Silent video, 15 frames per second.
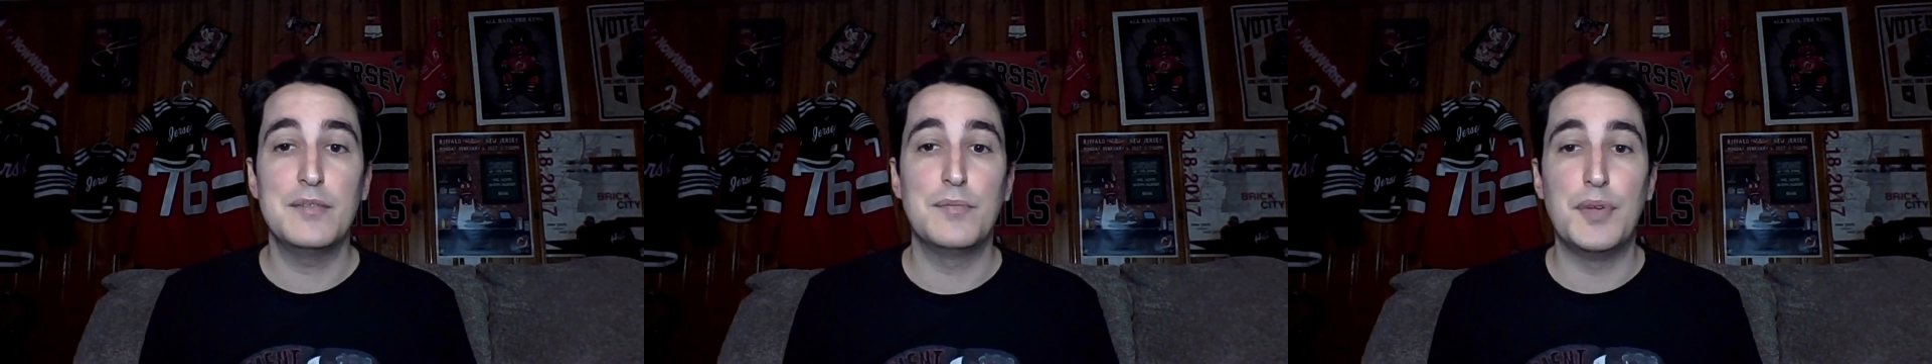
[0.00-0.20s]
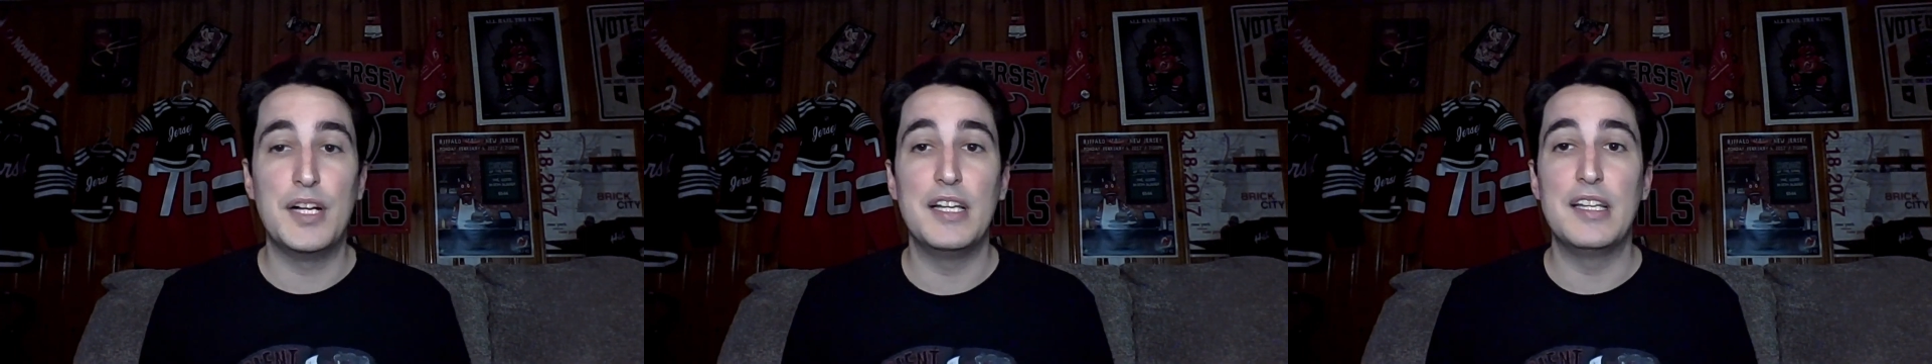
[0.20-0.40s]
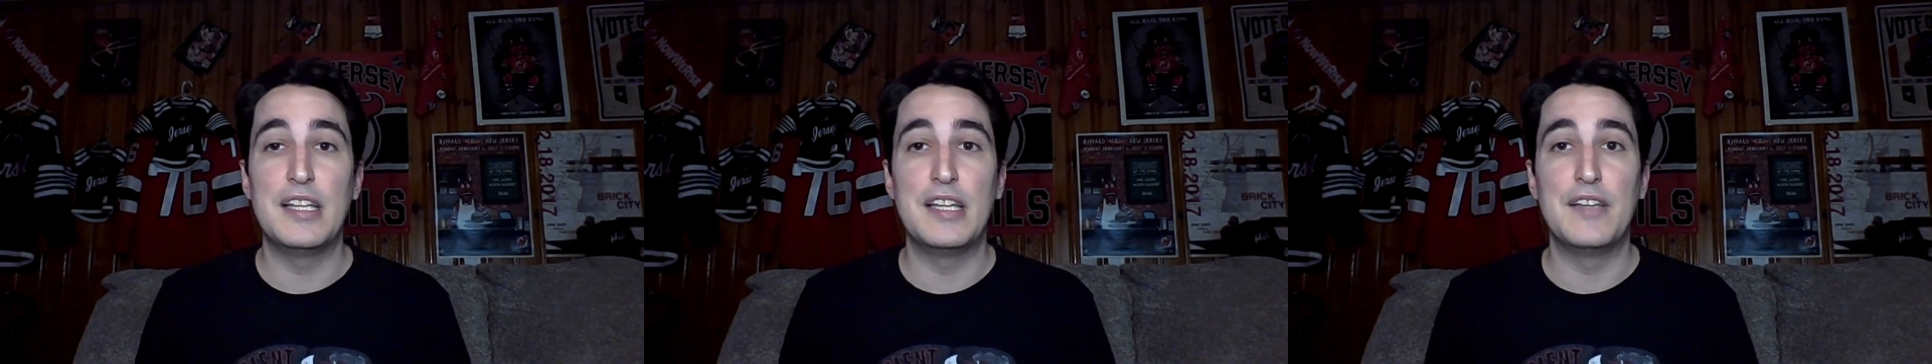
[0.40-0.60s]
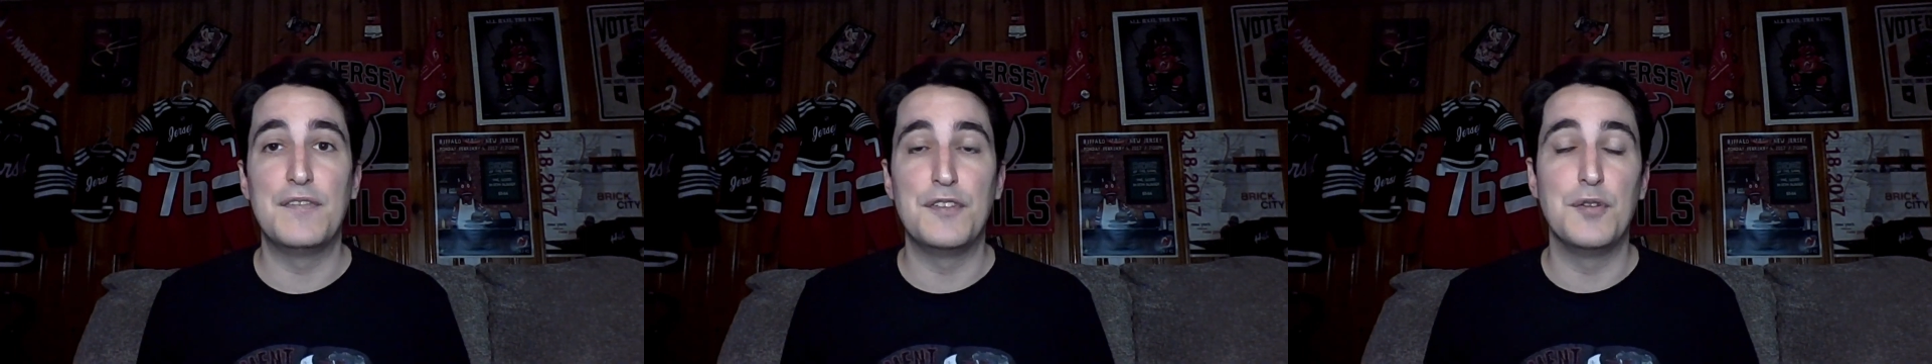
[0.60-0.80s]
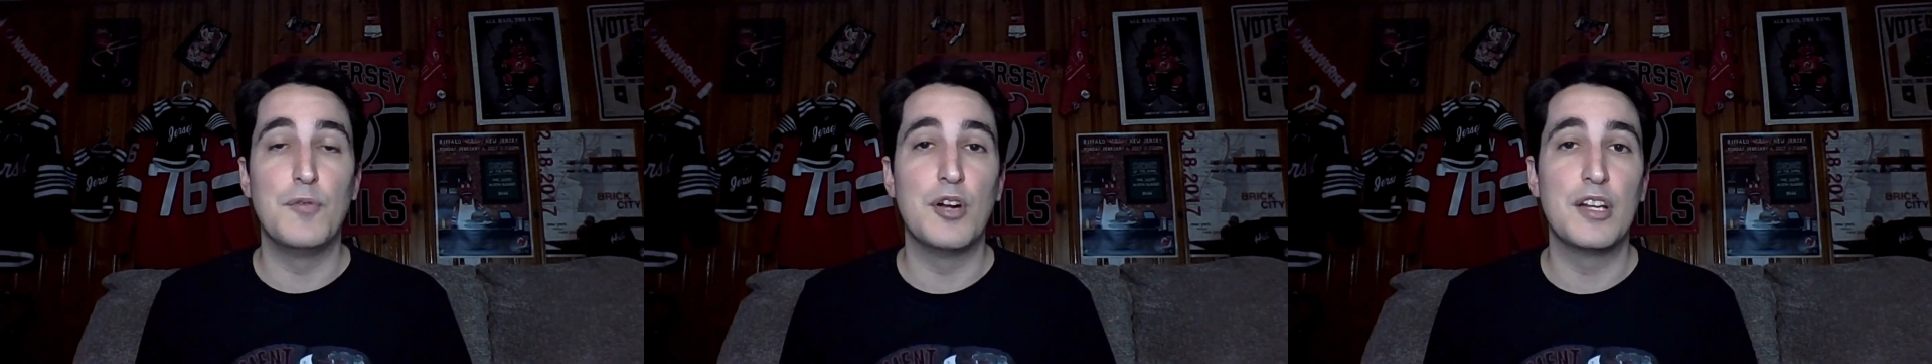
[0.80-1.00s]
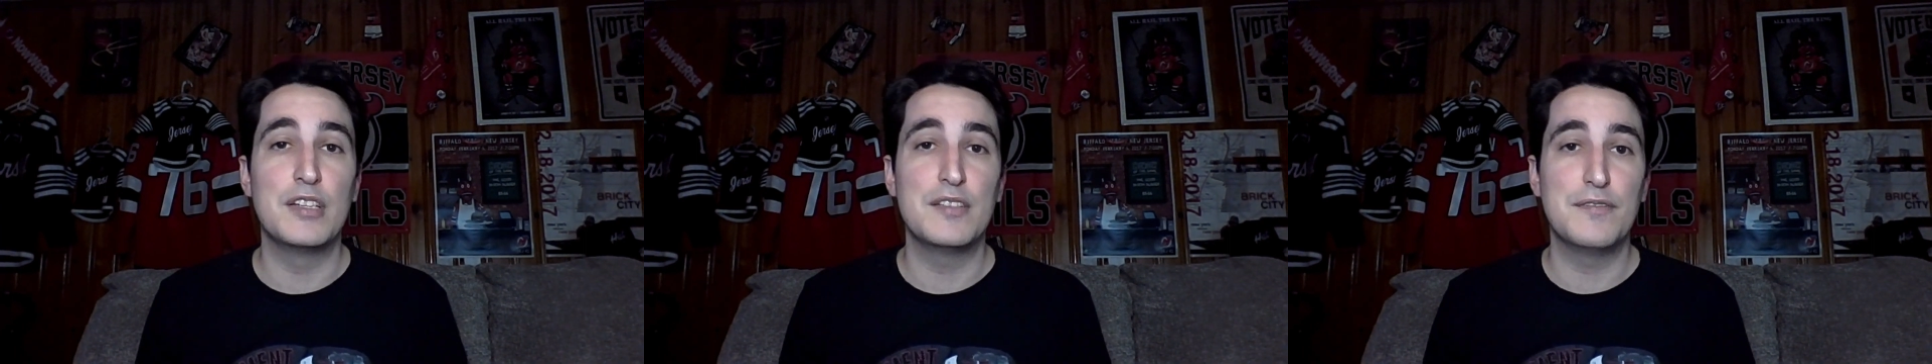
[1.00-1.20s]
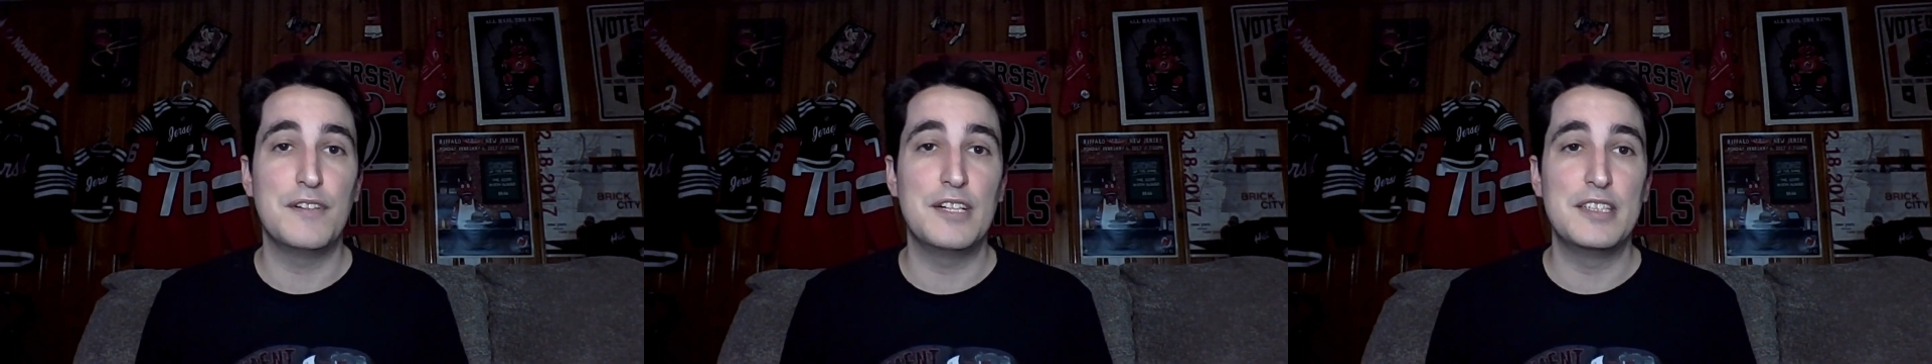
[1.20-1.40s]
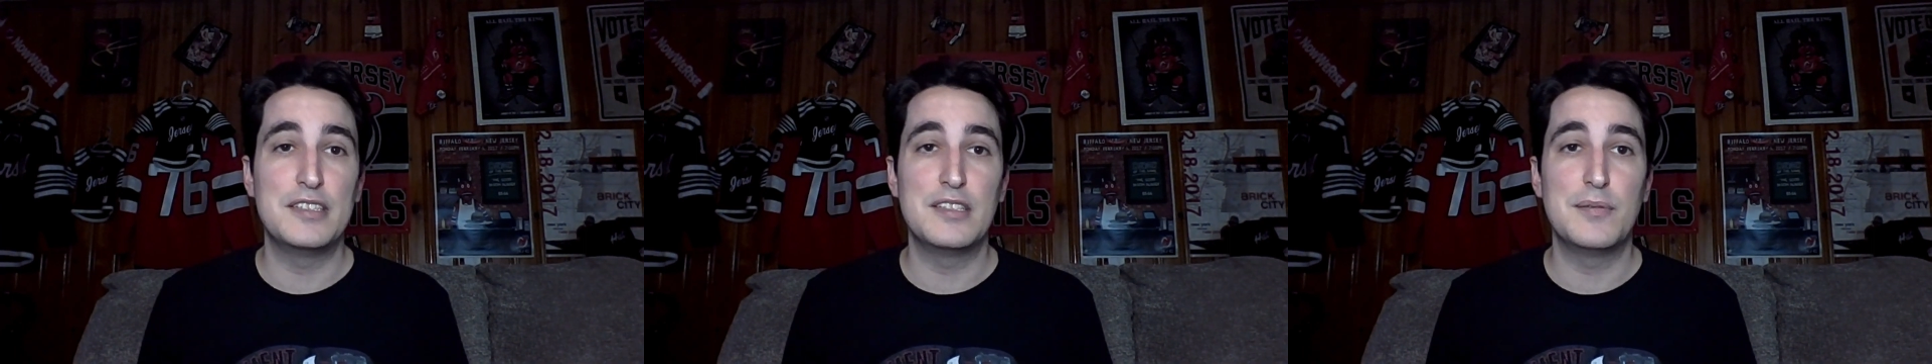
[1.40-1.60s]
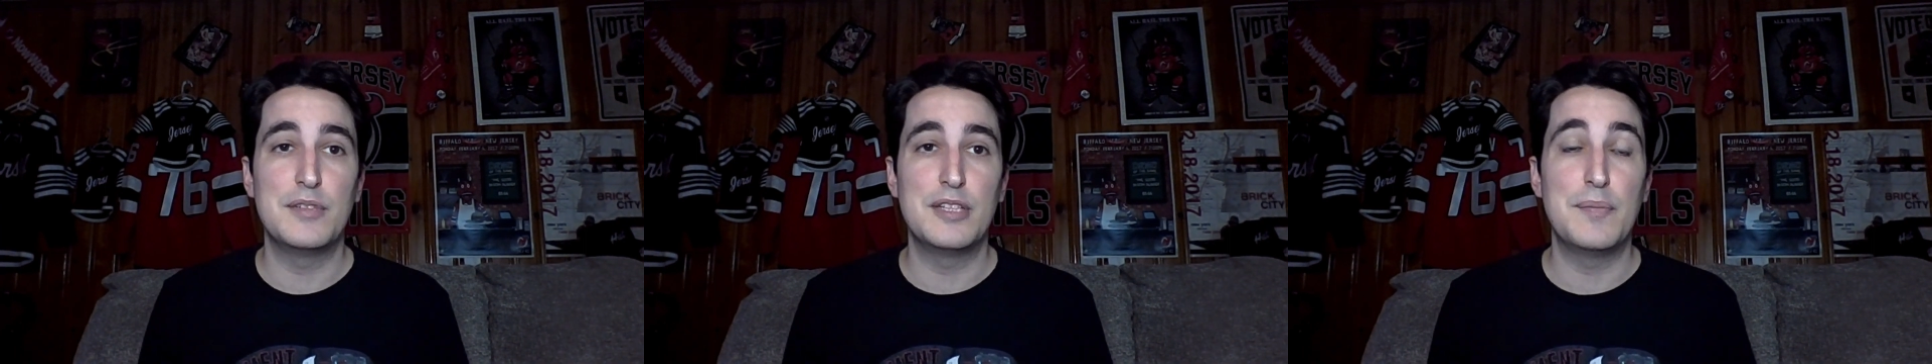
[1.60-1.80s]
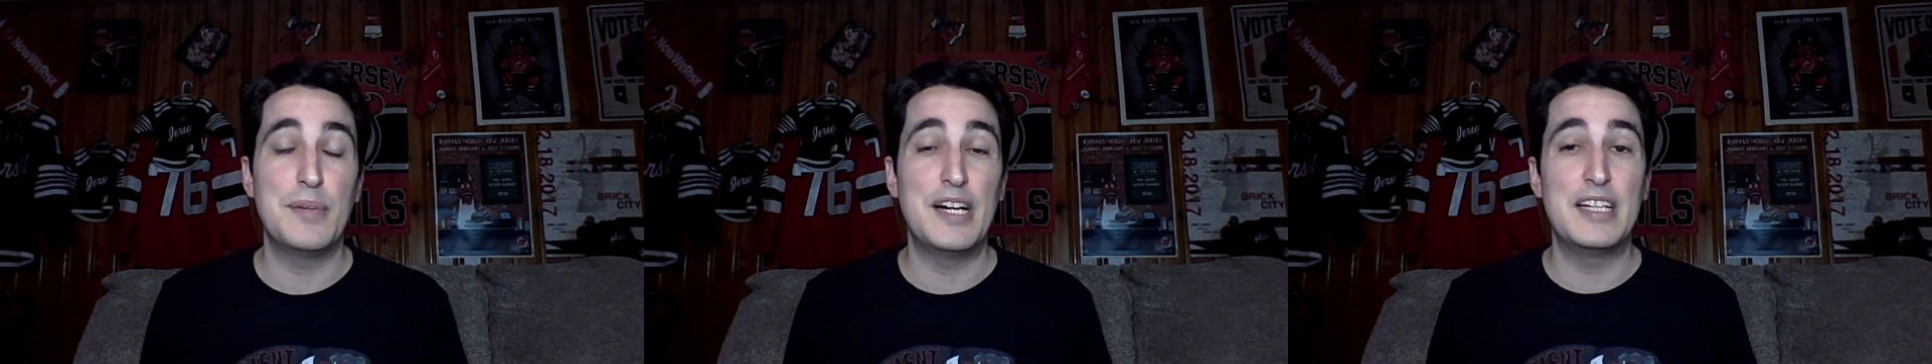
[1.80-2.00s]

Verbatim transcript: but if you wanted to find someone that